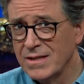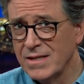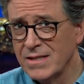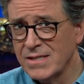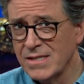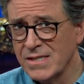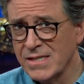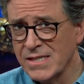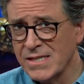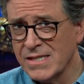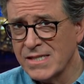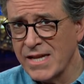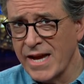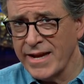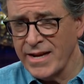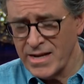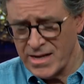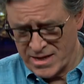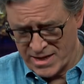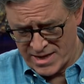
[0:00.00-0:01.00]
This is
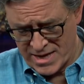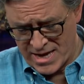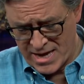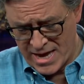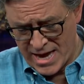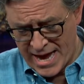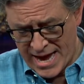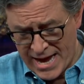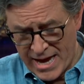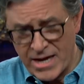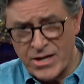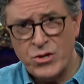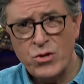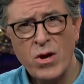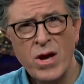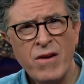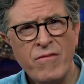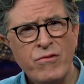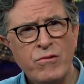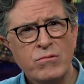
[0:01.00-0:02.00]
exciting. Hey, do
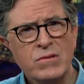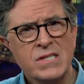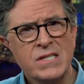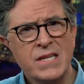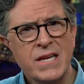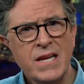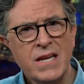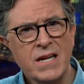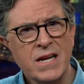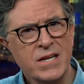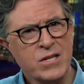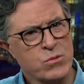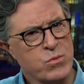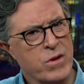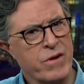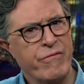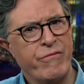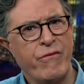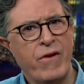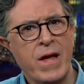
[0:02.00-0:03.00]
you have the receipt? I just
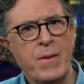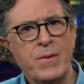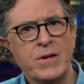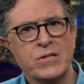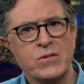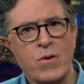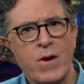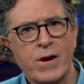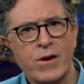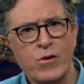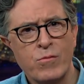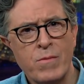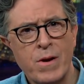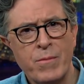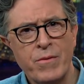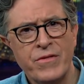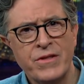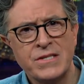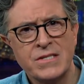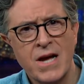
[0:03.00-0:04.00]
want to frame it so I can
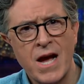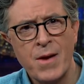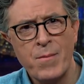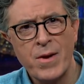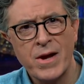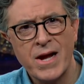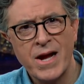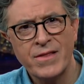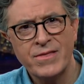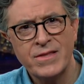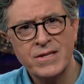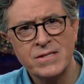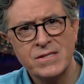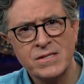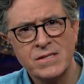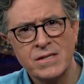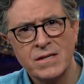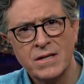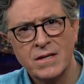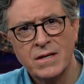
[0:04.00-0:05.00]
remember the time I got
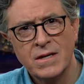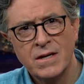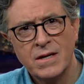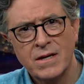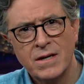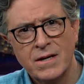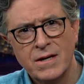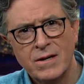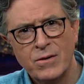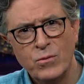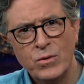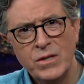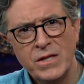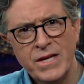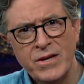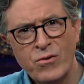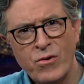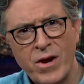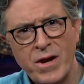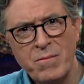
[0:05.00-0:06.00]
this
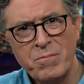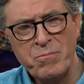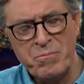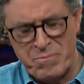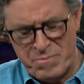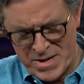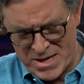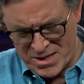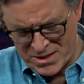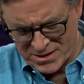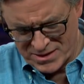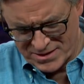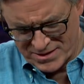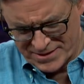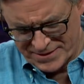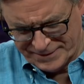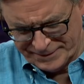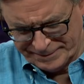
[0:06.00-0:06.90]
really great belt.